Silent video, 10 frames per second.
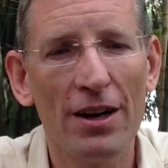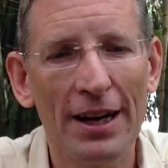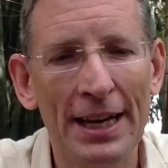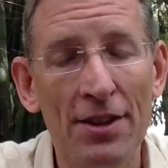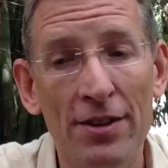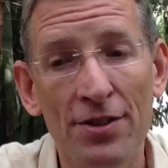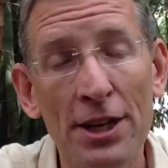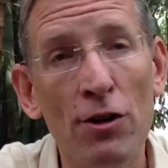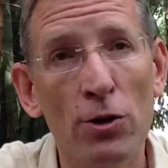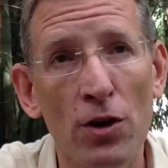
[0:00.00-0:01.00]
either
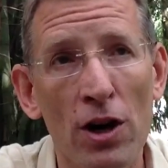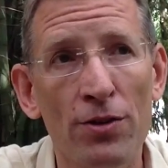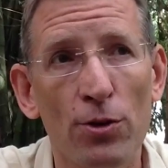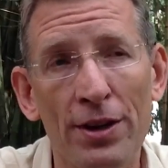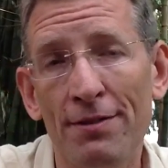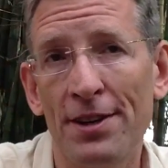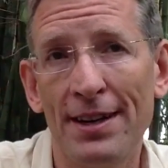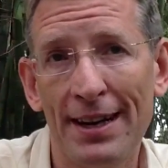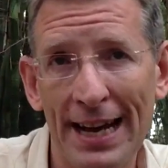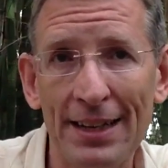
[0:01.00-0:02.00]
zero growth or
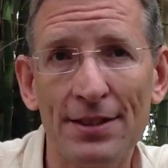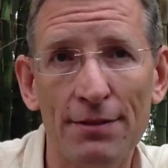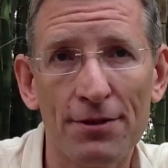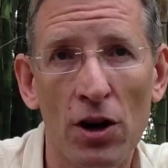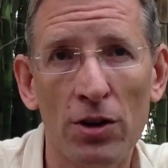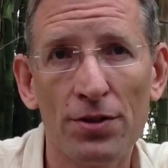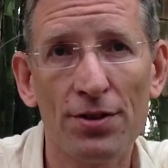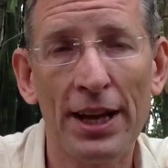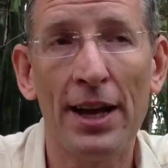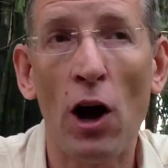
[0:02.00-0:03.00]
even negative
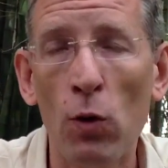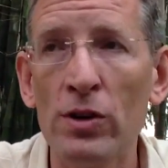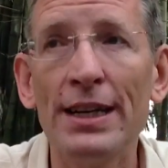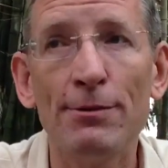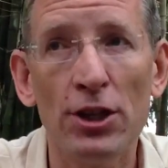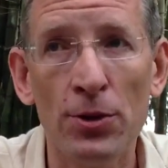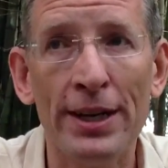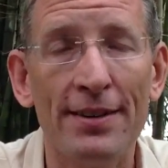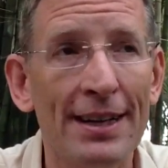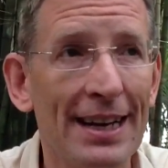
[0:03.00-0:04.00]
growth. They only do
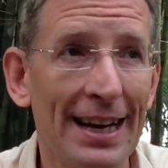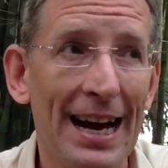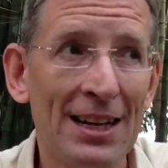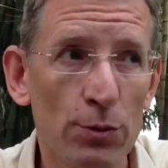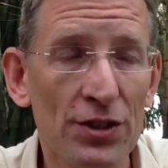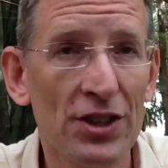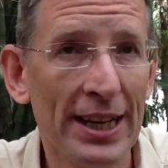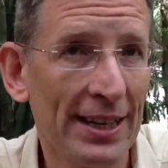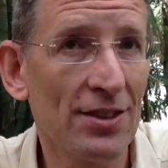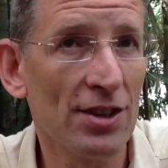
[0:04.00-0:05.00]
it, as we're
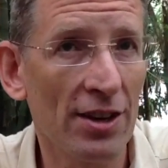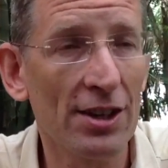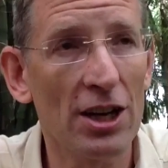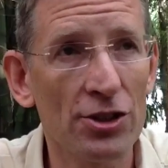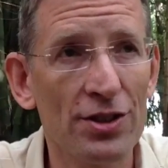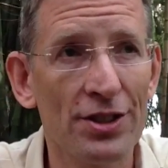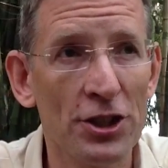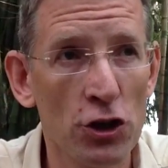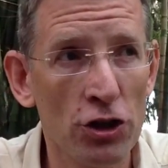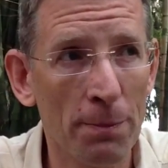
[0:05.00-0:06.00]
seeing in certain countries
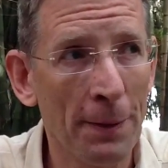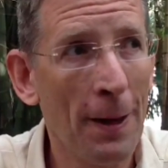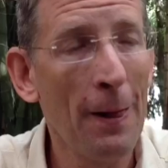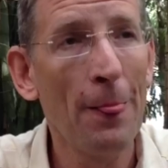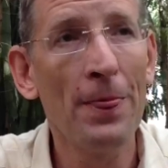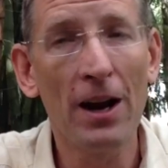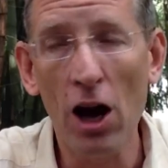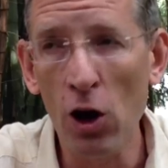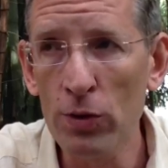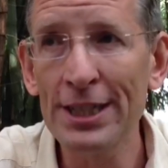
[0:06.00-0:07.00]
in Europe, they'll
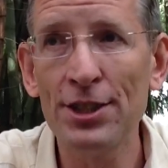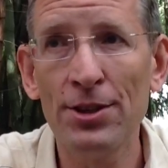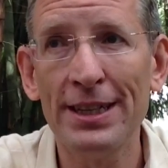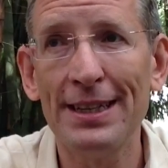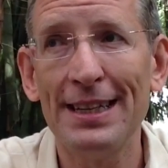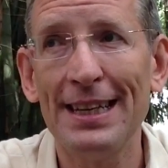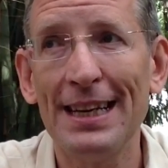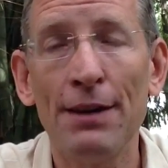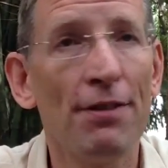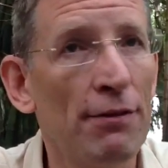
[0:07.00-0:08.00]
only do it
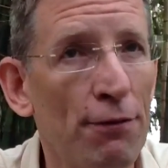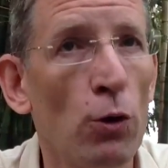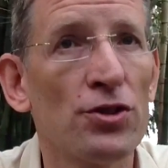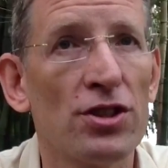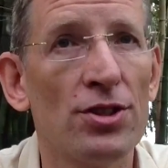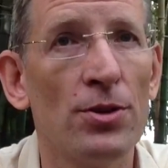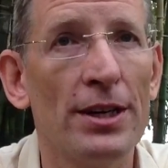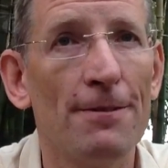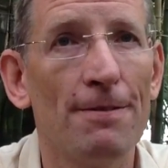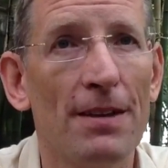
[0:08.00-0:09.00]
if they're forced to do it.
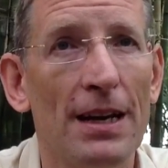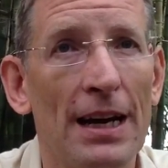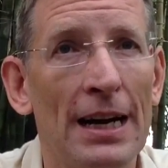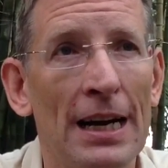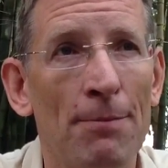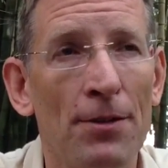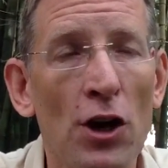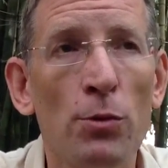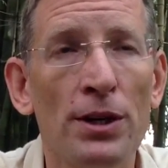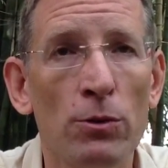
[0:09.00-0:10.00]

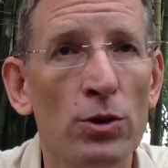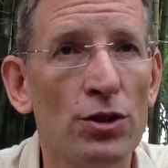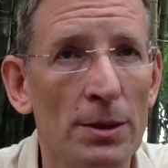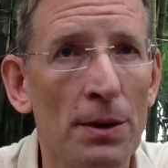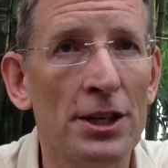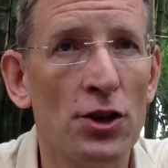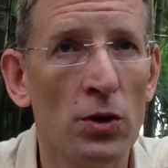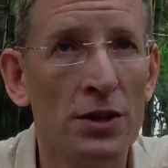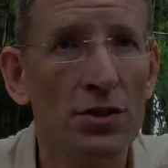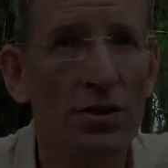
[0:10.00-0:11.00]
Nobody will do it by choice.